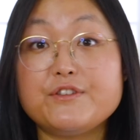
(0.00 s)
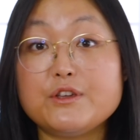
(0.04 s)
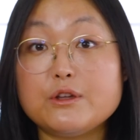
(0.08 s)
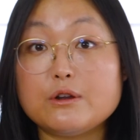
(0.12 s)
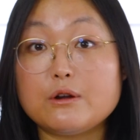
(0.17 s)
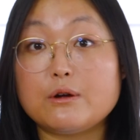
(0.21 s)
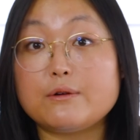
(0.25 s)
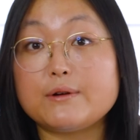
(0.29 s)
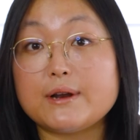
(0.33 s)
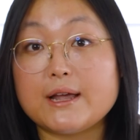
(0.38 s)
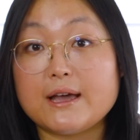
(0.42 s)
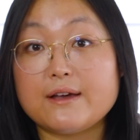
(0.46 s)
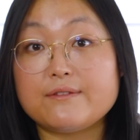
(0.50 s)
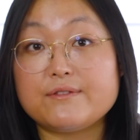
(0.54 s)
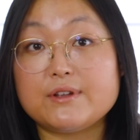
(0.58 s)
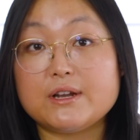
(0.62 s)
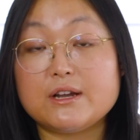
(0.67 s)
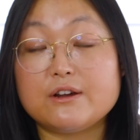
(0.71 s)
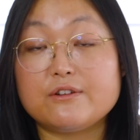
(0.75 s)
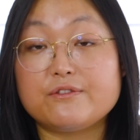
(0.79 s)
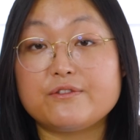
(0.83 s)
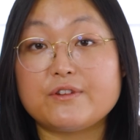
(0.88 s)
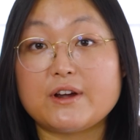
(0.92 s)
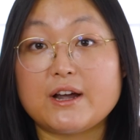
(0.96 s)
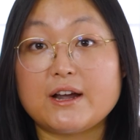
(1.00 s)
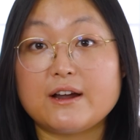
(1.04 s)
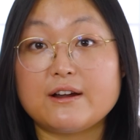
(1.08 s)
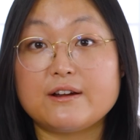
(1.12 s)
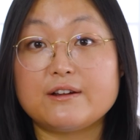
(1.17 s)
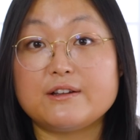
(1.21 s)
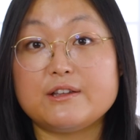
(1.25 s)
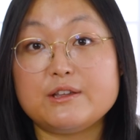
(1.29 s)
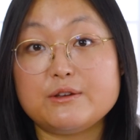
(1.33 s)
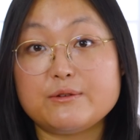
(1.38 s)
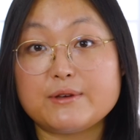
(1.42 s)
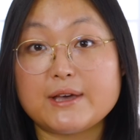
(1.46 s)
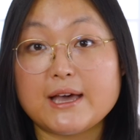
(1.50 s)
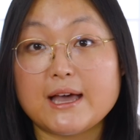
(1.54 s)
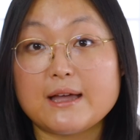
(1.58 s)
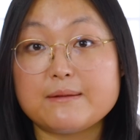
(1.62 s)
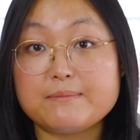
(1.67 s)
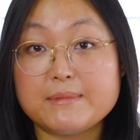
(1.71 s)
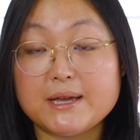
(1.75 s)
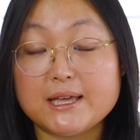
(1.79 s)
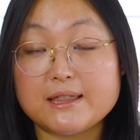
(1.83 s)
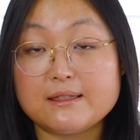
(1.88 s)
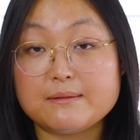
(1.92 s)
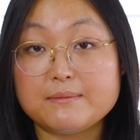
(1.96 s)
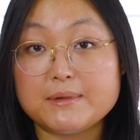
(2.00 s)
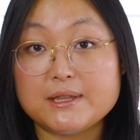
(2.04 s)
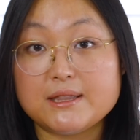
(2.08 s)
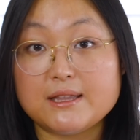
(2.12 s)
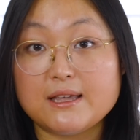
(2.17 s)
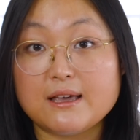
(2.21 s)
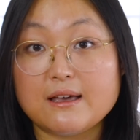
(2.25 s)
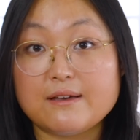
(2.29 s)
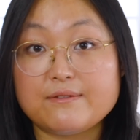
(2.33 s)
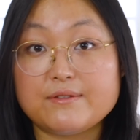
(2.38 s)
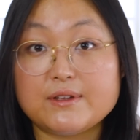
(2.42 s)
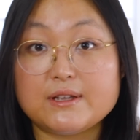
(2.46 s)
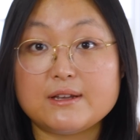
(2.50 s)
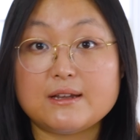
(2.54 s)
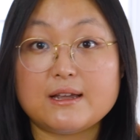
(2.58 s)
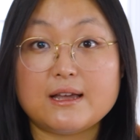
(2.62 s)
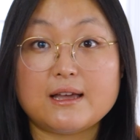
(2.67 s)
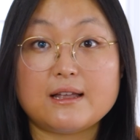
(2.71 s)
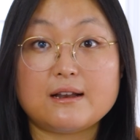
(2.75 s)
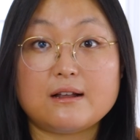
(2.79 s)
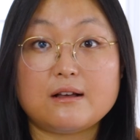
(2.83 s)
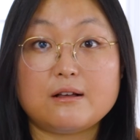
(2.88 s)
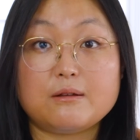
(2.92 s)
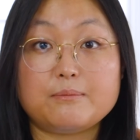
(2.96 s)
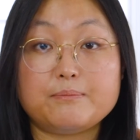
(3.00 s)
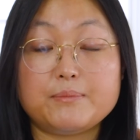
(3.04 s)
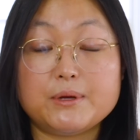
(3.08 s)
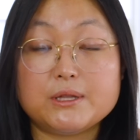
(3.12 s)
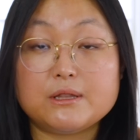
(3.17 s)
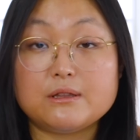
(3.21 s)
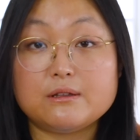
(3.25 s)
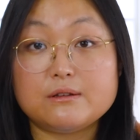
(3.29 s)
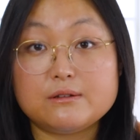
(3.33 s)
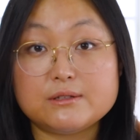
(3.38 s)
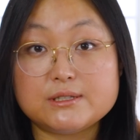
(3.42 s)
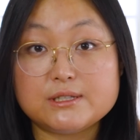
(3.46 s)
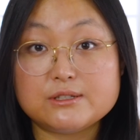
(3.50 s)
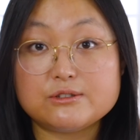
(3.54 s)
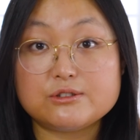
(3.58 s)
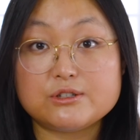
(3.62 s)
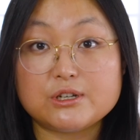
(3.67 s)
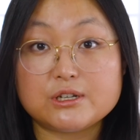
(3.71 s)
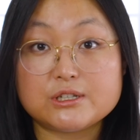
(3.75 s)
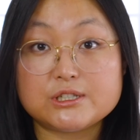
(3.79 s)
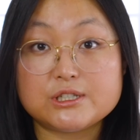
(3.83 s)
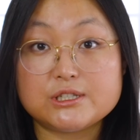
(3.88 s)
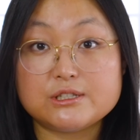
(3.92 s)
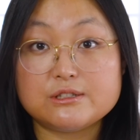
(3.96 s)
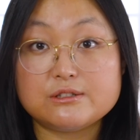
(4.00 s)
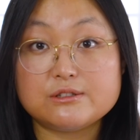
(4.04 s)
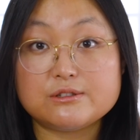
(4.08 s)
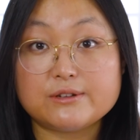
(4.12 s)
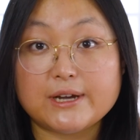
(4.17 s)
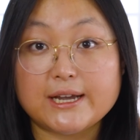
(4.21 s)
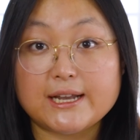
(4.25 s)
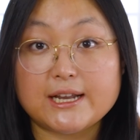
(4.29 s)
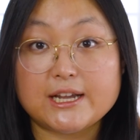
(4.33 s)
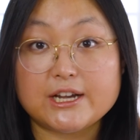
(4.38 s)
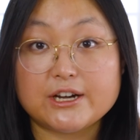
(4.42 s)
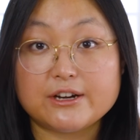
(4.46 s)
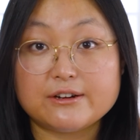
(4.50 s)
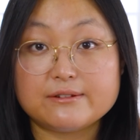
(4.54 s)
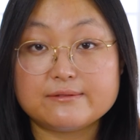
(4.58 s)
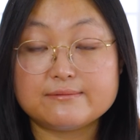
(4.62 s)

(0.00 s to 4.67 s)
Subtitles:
you don't have an air fryer, you can make them in the oven, and I'll put those instructions right here.